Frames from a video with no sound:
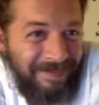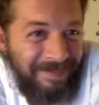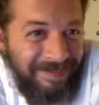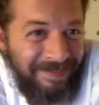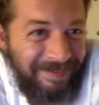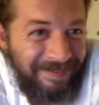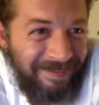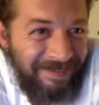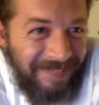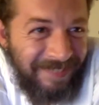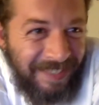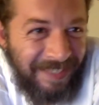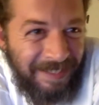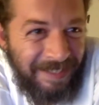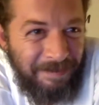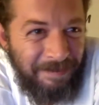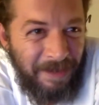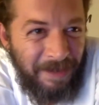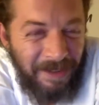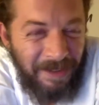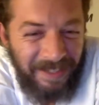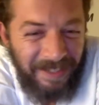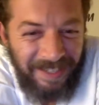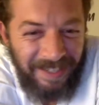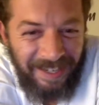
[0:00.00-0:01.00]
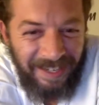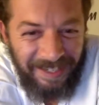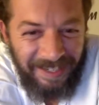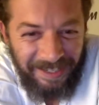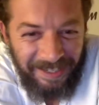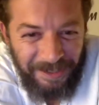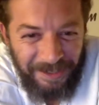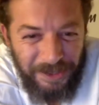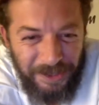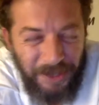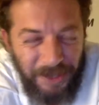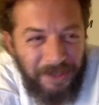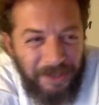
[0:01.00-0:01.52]
In Berlin, you
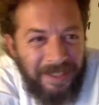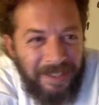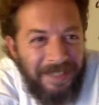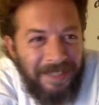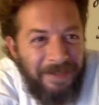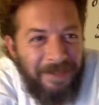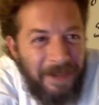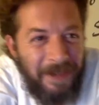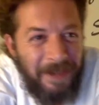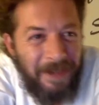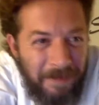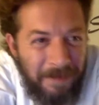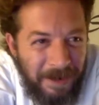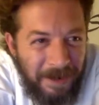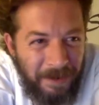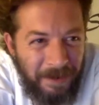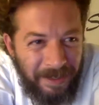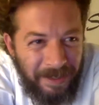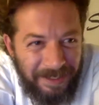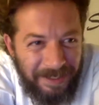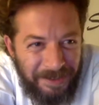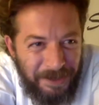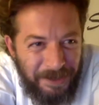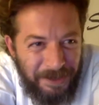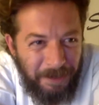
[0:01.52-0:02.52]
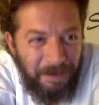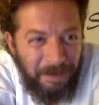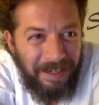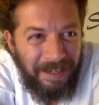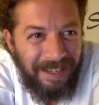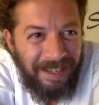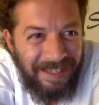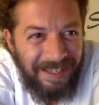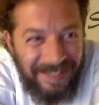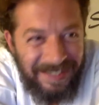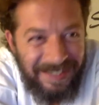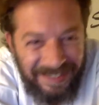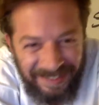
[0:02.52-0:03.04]
saw it in a very big one at
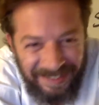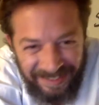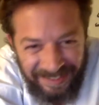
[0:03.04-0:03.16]
Sopalast.